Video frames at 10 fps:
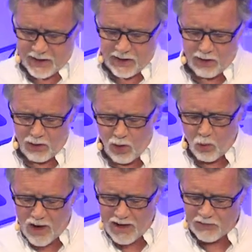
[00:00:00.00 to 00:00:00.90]
A whole
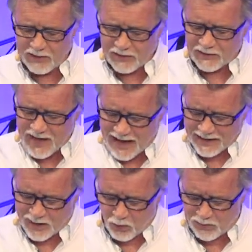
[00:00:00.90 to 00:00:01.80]
way of
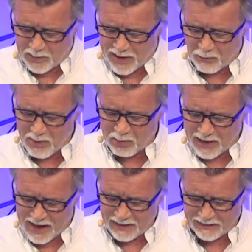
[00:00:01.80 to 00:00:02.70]
understanding was being
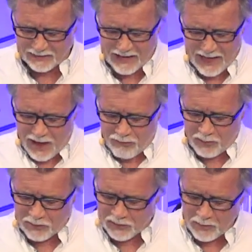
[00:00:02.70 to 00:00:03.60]
replaced
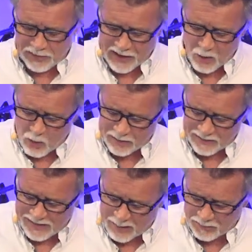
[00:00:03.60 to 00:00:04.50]
from something one
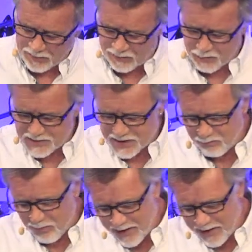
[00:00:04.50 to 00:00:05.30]
attempted to achieve by